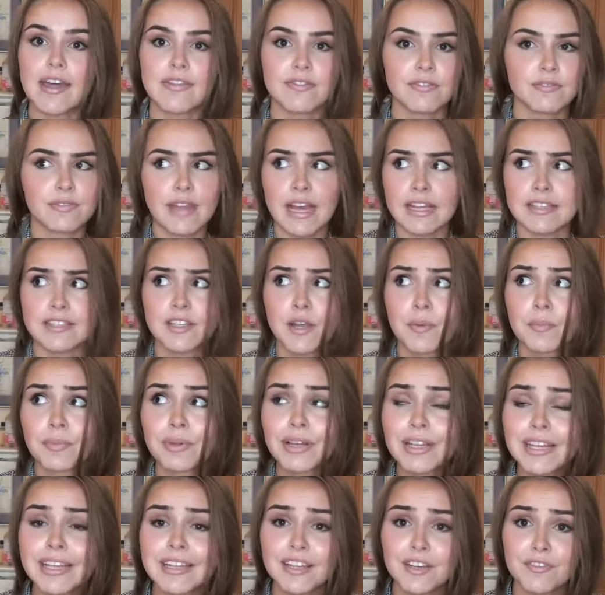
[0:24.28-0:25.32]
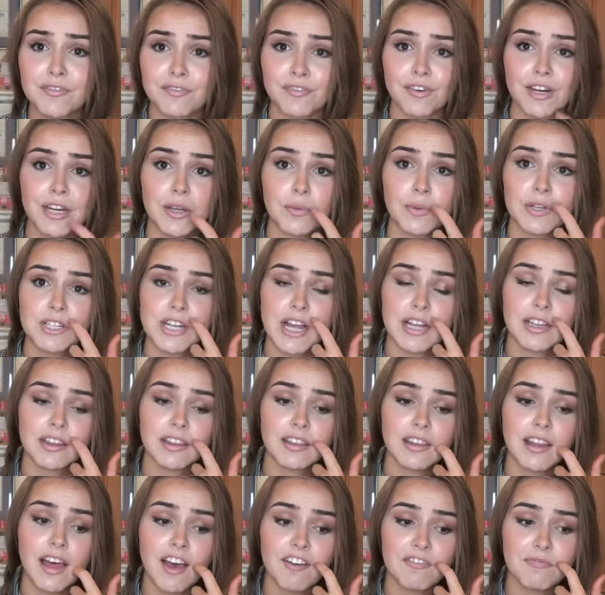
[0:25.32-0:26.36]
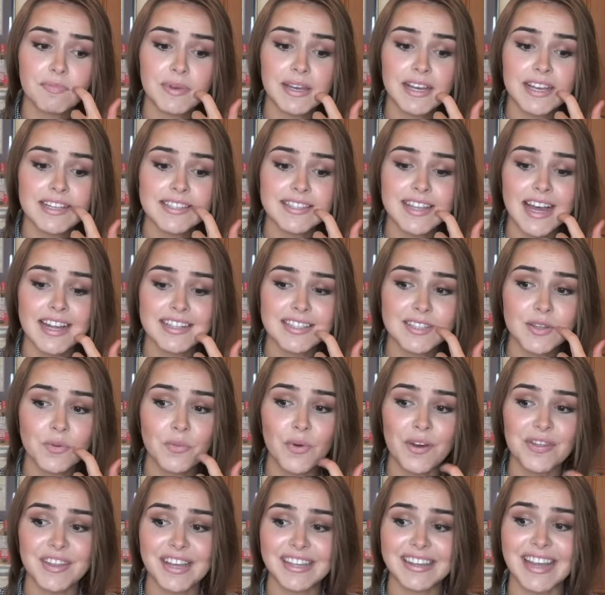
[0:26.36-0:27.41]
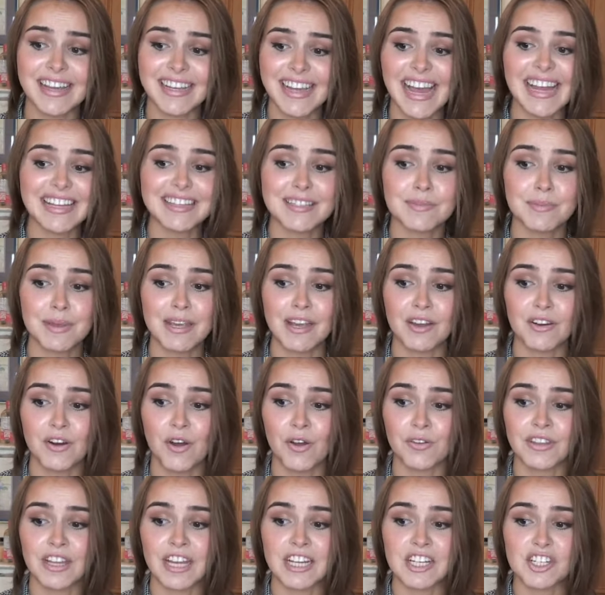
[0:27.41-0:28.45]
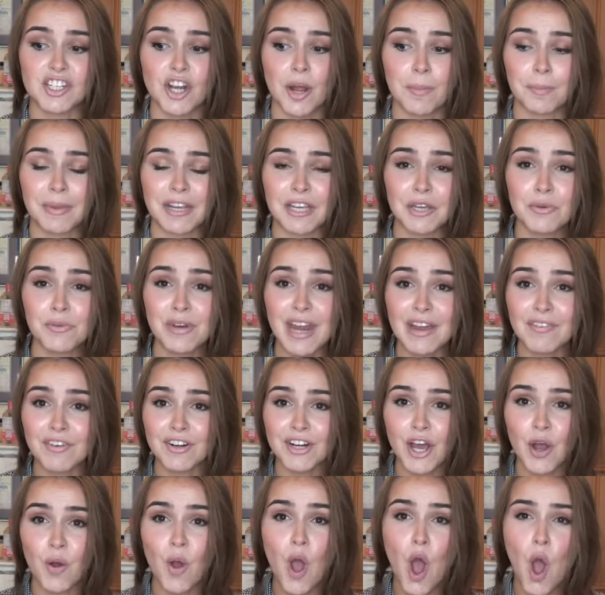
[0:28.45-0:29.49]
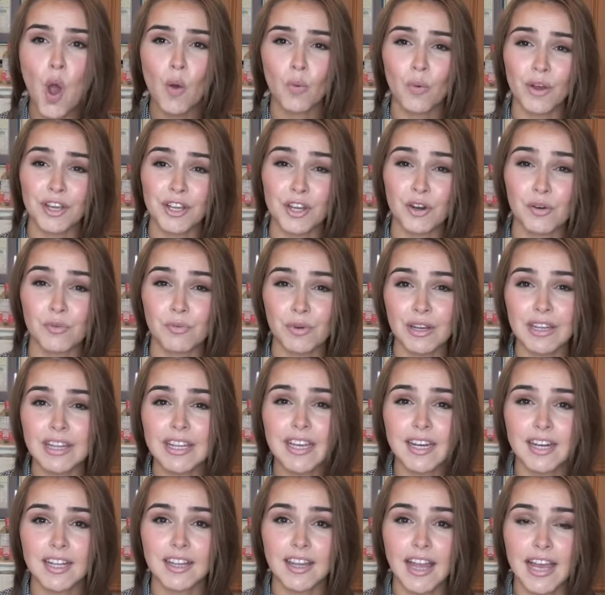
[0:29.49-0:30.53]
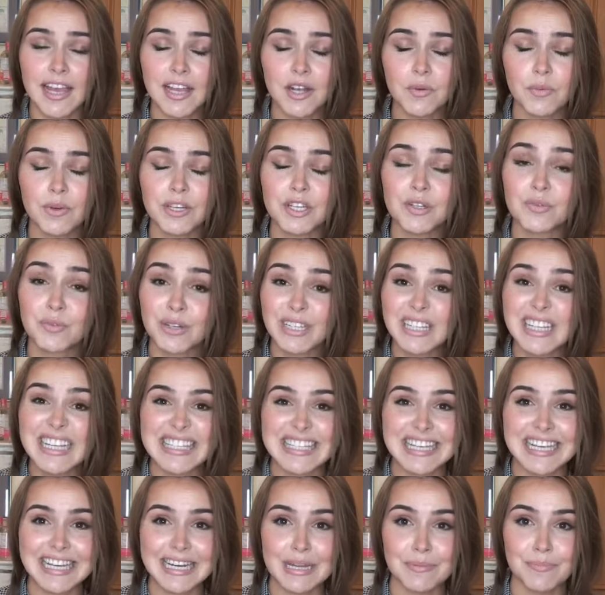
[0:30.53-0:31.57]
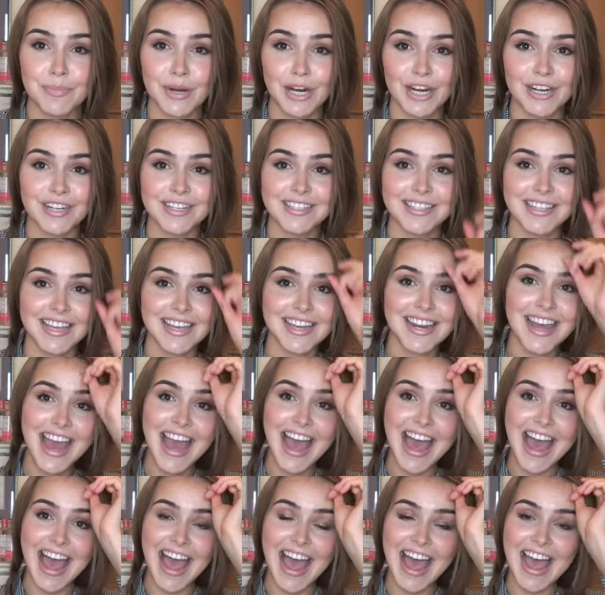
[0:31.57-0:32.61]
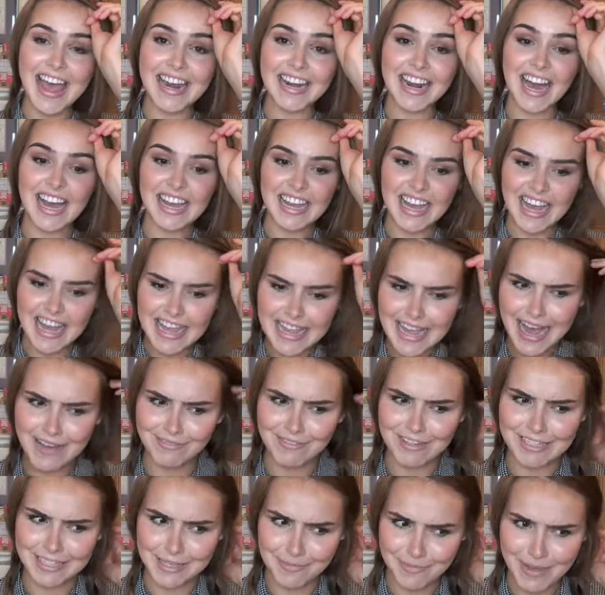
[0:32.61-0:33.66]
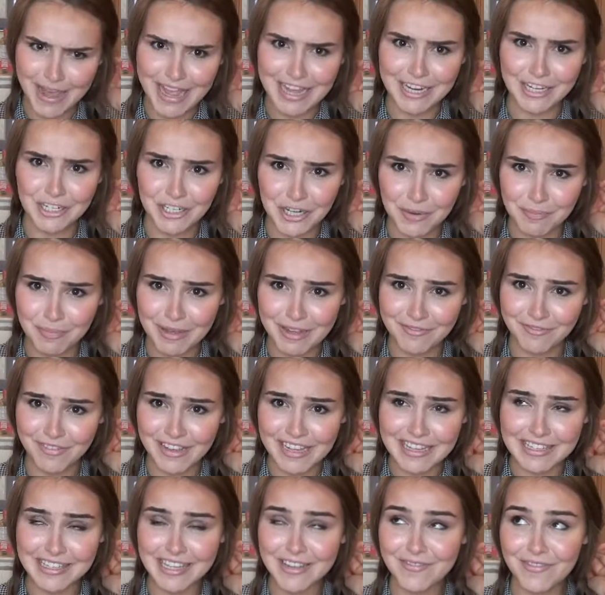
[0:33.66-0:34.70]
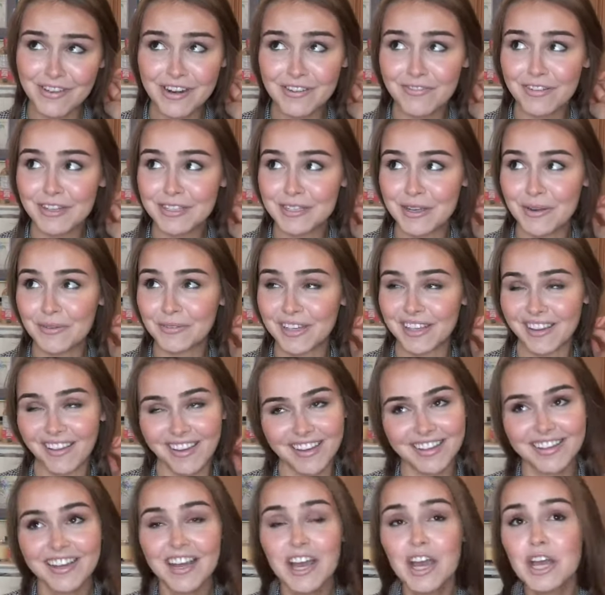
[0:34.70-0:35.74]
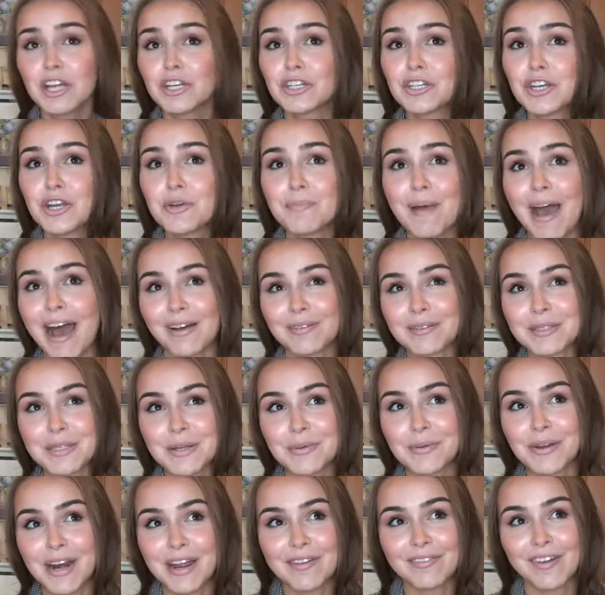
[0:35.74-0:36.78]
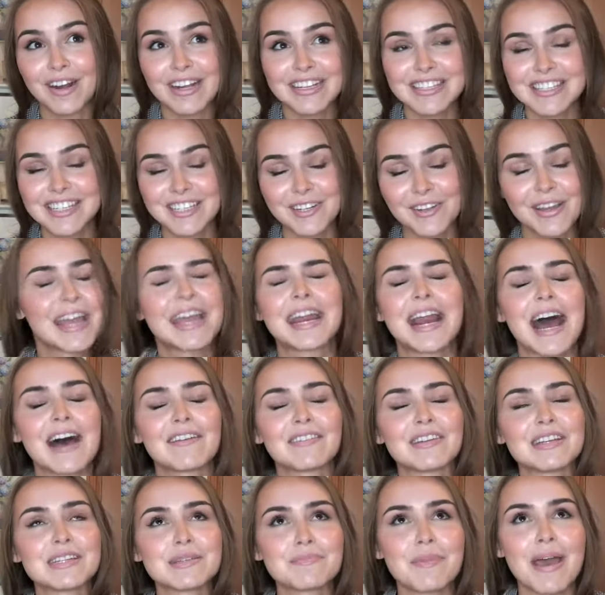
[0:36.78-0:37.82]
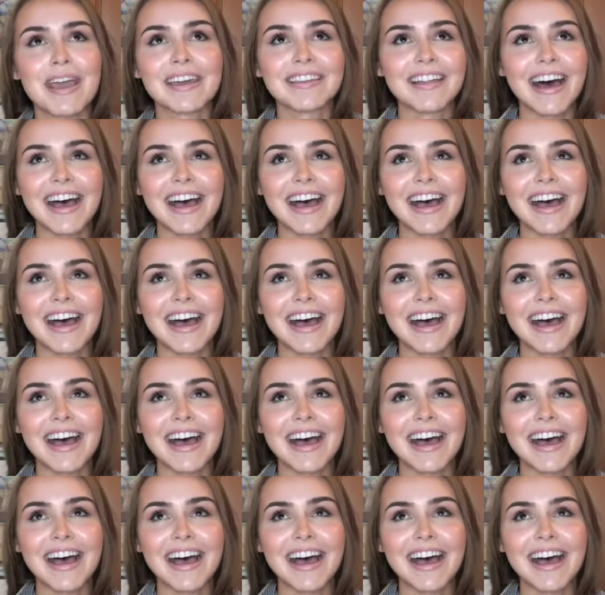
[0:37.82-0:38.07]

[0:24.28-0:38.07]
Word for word: and that's completely free, which I love because that's the one thing that gets me on online shopping. You never know what you're really gonna like when you really see it in person, and I hate having to pay shipping fees, even if it's only like two pounds or whatever, I still hate having to pay